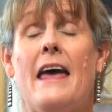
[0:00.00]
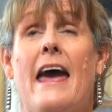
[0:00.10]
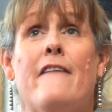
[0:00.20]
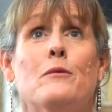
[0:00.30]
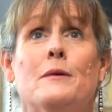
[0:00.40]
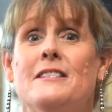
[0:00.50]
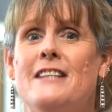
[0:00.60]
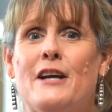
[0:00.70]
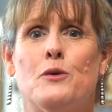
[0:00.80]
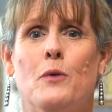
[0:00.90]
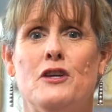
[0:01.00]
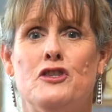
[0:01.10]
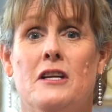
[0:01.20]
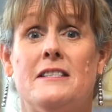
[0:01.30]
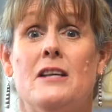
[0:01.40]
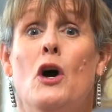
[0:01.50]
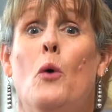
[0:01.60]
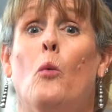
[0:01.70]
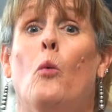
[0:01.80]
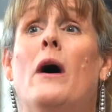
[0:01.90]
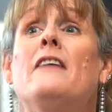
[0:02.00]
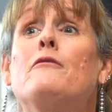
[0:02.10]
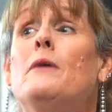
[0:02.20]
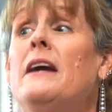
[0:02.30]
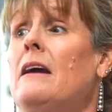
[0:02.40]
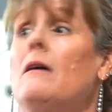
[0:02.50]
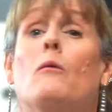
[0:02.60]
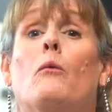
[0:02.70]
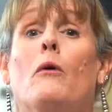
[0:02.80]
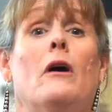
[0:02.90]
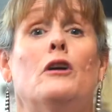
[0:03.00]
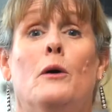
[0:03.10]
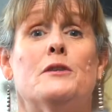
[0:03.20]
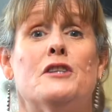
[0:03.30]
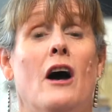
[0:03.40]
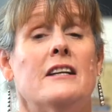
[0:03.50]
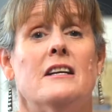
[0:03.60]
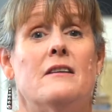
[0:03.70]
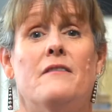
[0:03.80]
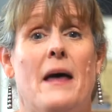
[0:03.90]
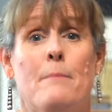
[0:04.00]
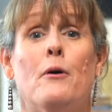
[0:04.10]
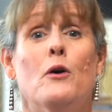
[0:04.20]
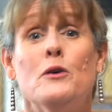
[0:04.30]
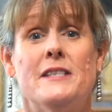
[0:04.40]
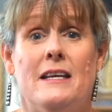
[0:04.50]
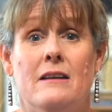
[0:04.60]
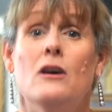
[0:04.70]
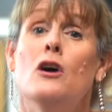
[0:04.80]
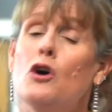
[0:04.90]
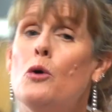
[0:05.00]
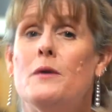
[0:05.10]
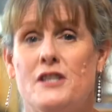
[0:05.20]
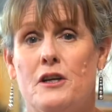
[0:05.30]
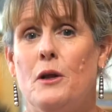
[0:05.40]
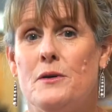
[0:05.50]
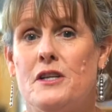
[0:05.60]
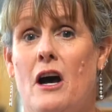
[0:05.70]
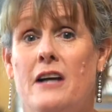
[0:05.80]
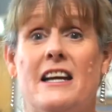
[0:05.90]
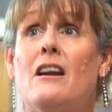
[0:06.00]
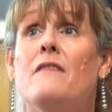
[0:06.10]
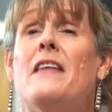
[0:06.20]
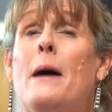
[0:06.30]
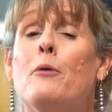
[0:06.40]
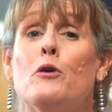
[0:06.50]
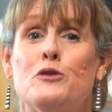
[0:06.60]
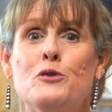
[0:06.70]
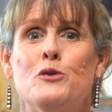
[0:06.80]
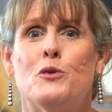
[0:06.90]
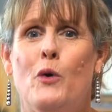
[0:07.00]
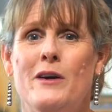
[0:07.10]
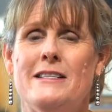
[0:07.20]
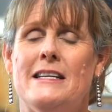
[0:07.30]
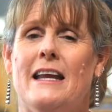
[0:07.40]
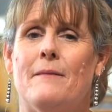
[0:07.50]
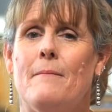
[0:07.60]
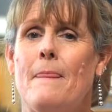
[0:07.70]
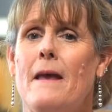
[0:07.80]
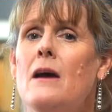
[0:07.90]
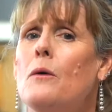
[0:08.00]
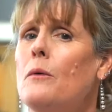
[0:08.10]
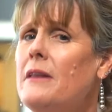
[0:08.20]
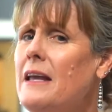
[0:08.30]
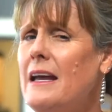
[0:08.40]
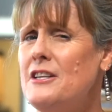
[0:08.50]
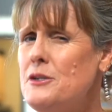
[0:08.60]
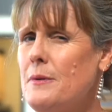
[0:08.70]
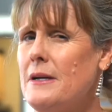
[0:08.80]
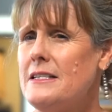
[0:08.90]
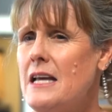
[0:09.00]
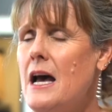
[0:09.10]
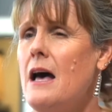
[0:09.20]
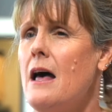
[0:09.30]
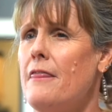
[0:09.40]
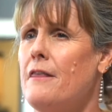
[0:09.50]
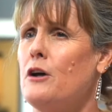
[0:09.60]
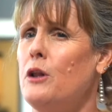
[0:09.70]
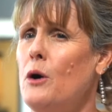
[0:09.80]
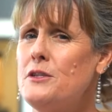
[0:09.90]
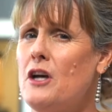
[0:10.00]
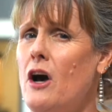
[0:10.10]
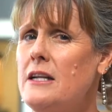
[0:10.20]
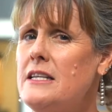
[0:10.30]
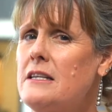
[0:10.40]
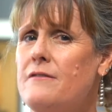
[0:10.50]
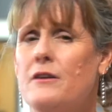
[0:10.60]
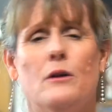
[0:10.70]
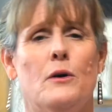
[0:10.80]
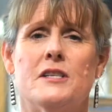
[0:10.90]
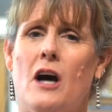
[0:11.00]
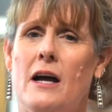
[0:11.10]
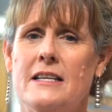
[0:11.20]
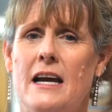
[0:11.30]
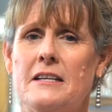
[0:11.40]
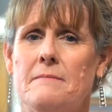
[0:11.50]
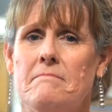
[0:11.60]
Everyone's next question is, what if we were a close contact of that person who was a close contact of that person who's quarantining? Well, the answer is the close contact of the close contact